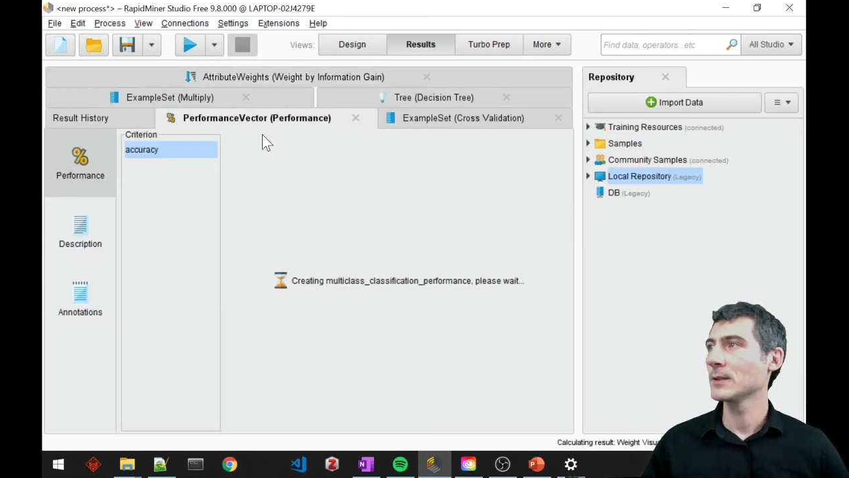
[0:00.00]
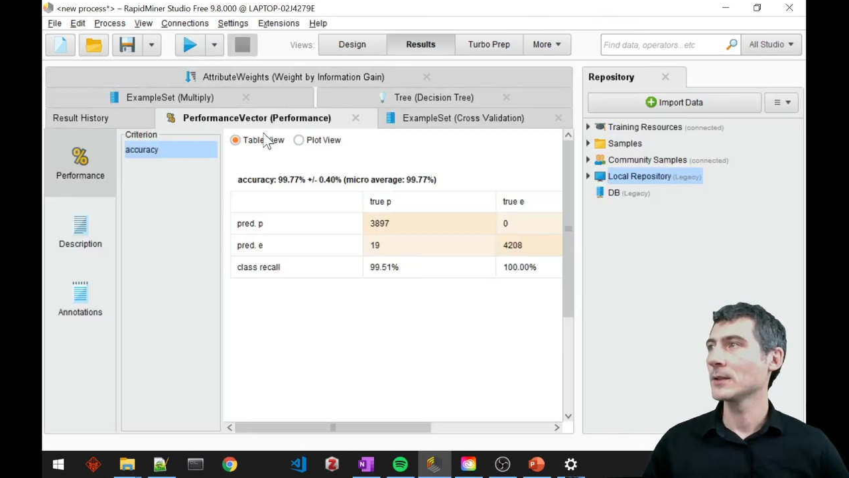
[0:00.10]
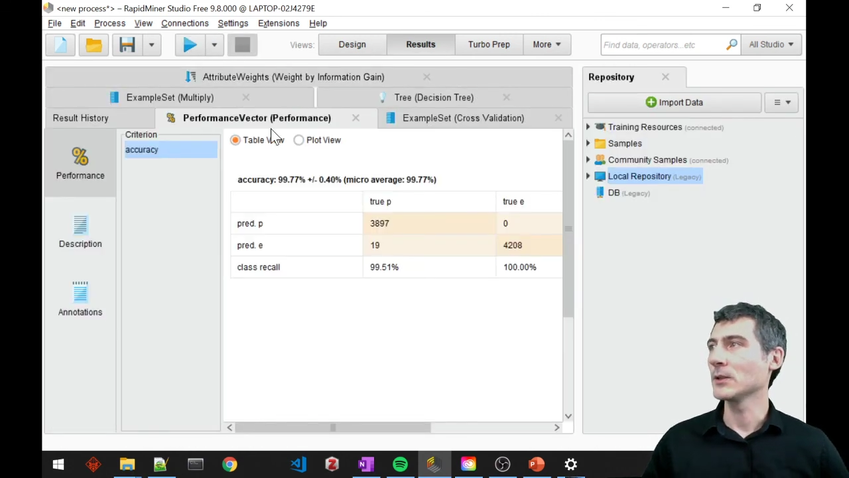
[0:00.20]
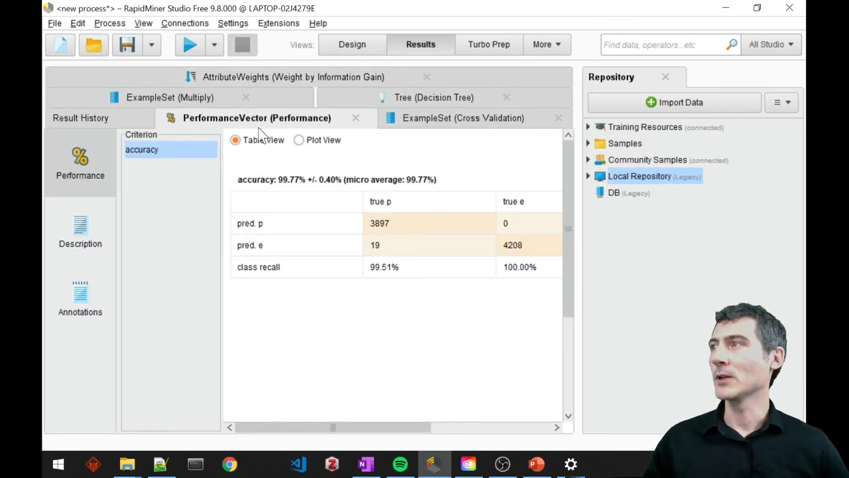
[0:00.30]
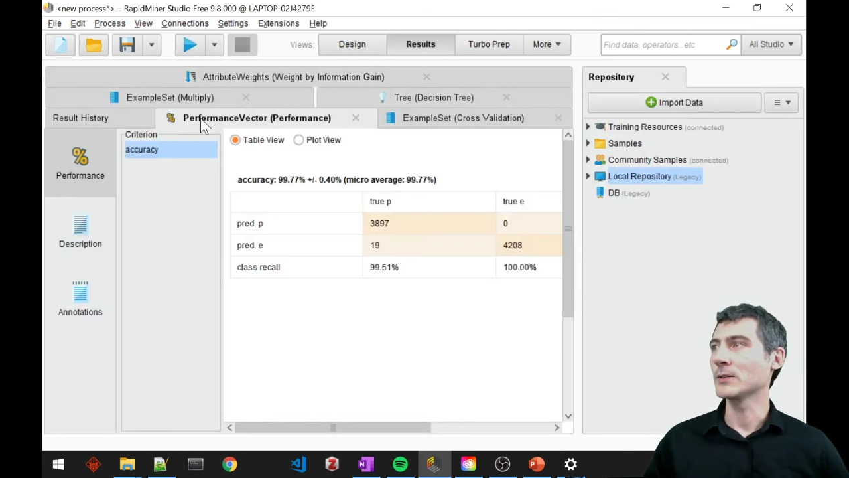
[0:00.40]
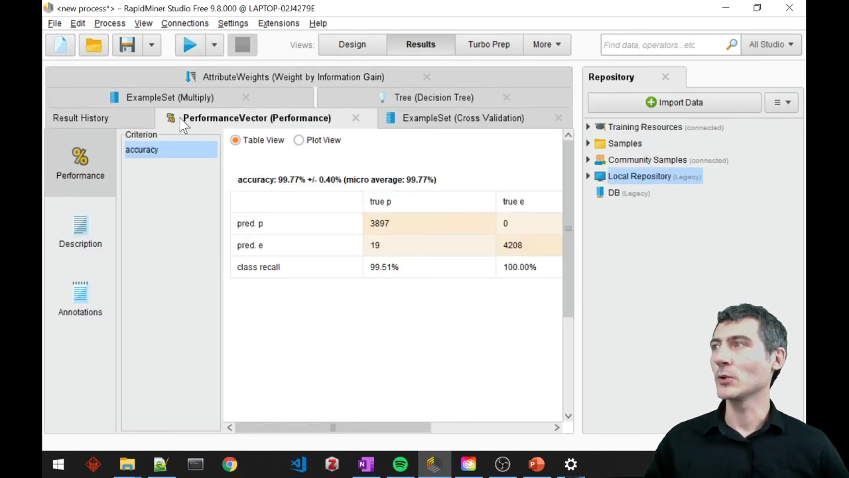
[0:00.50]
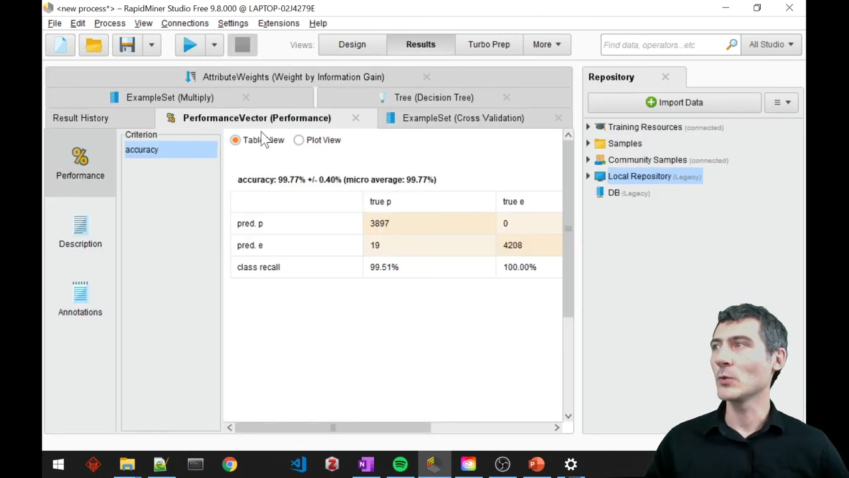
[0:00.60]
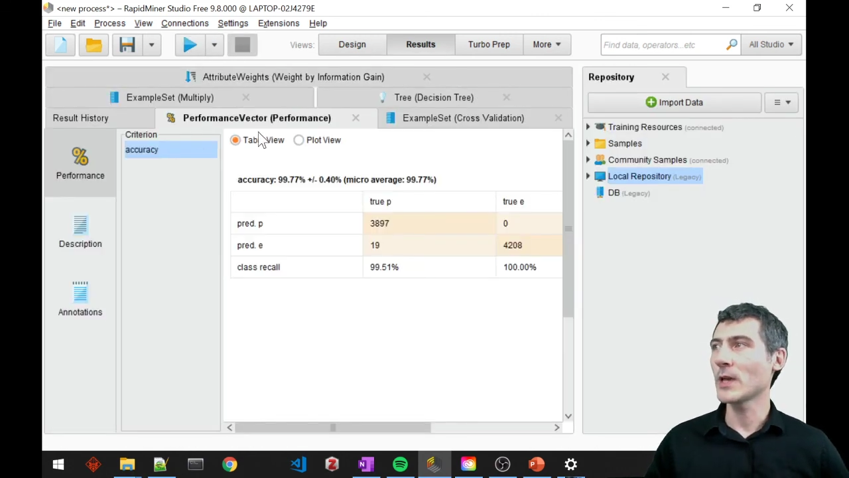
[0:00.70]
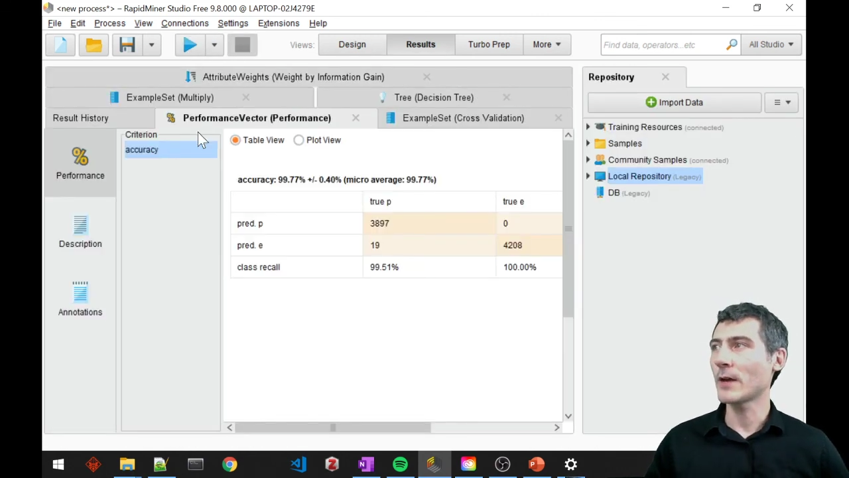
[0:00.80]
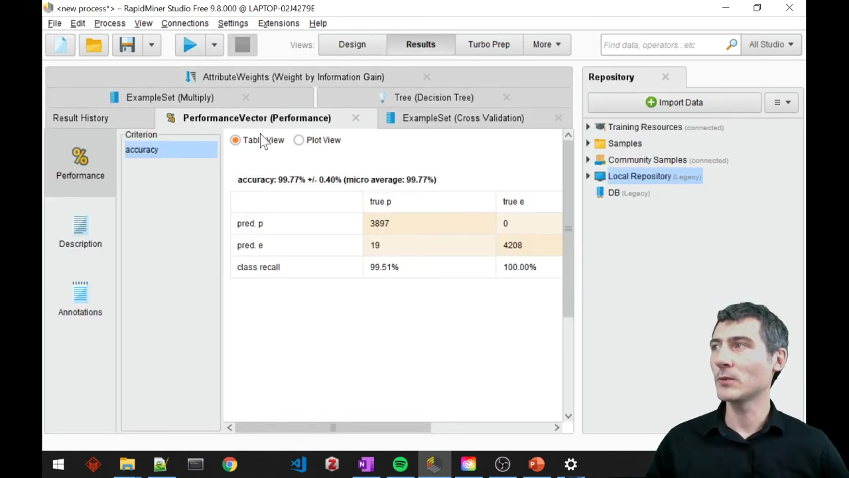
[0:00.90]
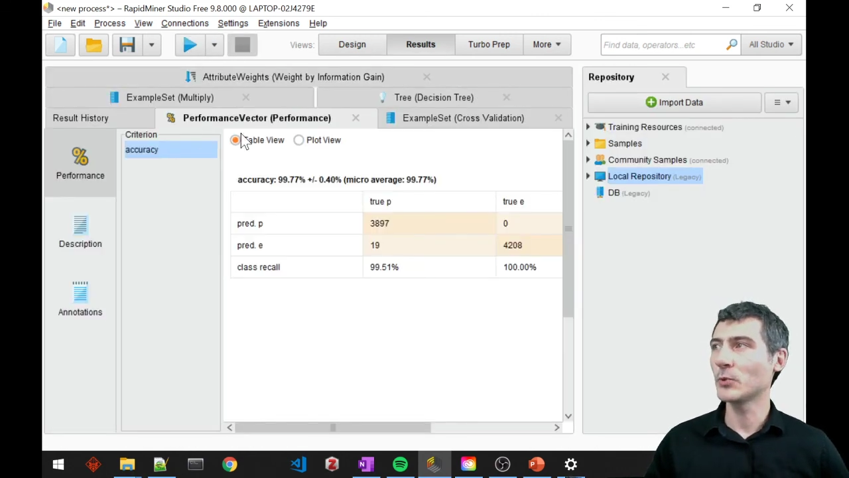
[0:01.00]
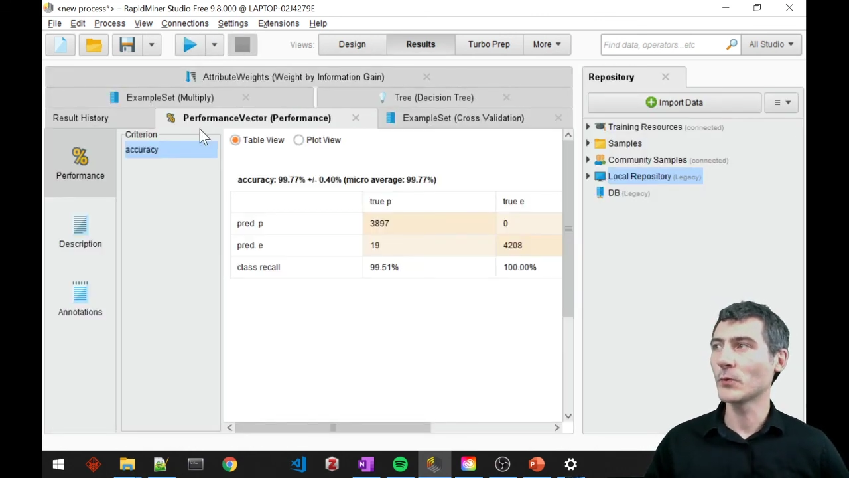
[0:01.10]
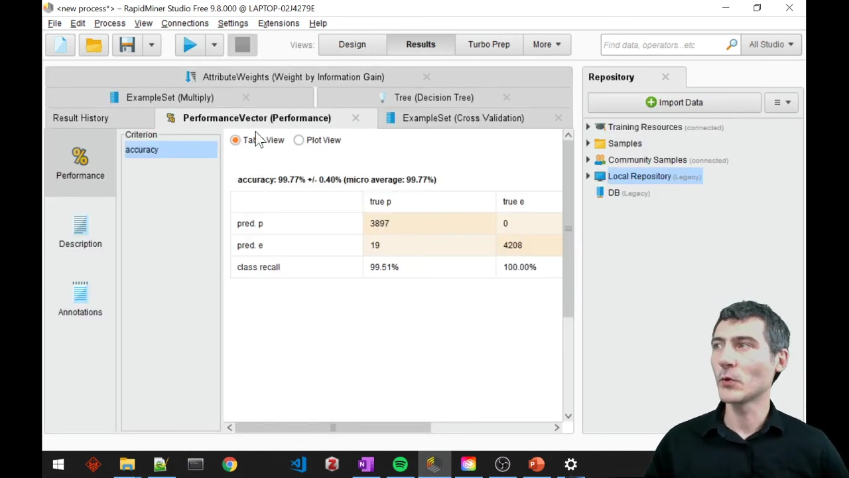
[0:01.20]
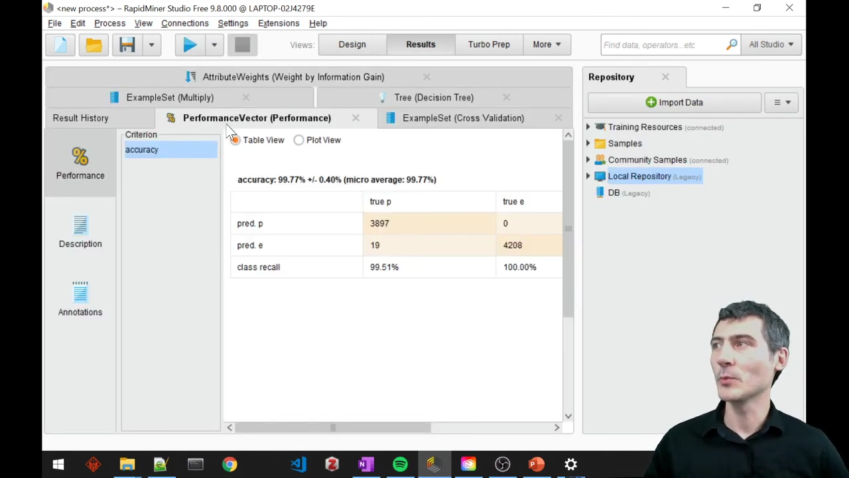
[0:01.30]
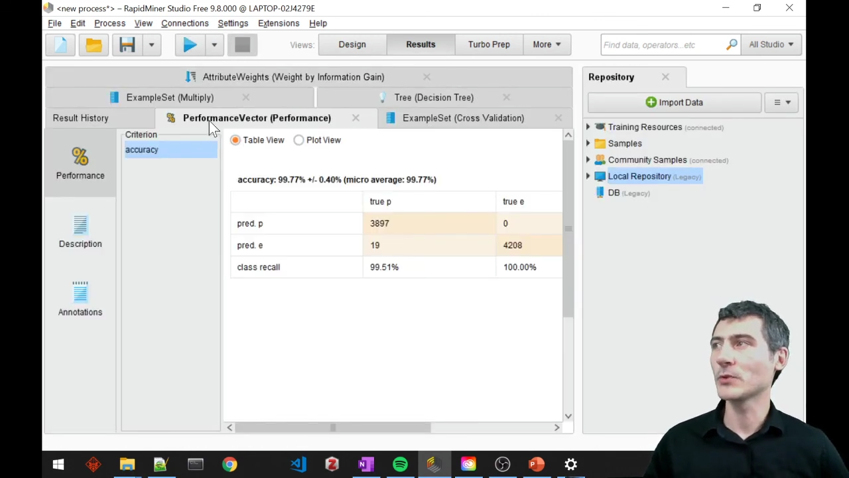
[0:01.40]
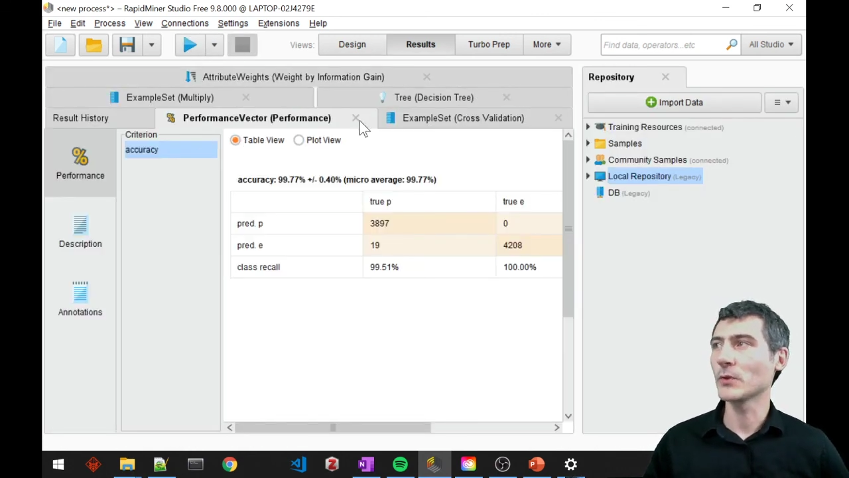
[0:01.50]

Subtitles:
All right, so we have the performance